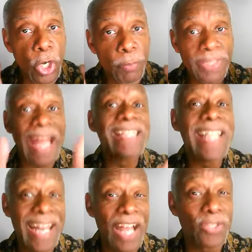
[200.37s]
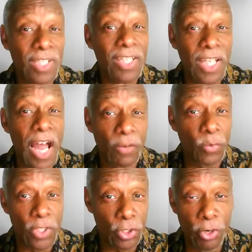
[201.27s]
but that's not actually the God we
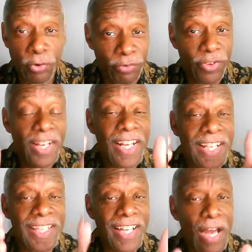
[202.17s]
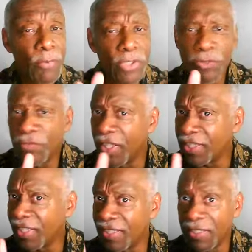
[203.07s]
serve. The God we serve does
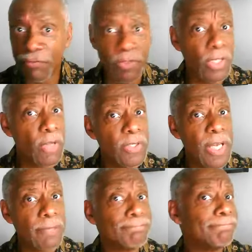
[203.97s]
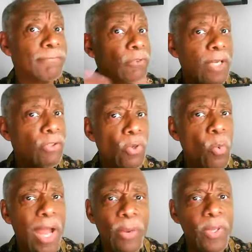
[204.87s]
things differently all the time. So I don't know
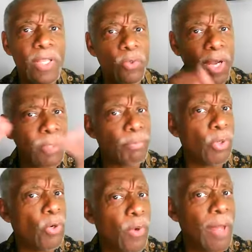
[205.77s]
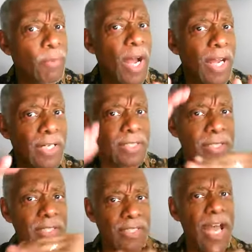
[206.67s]
why we try to program God into
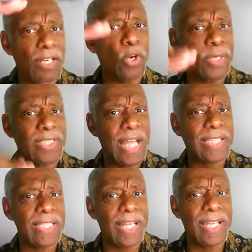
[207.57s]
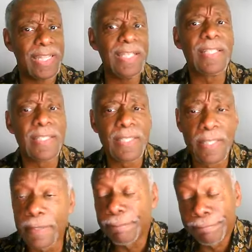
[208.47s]
it. It's got to go exactly like this.
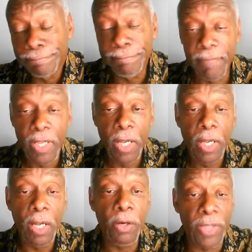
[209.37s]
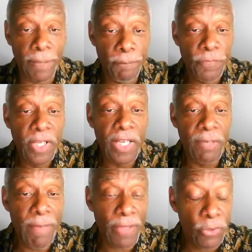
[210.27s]
Okay,
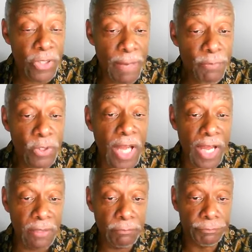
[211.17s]
in Matthew chapter 9,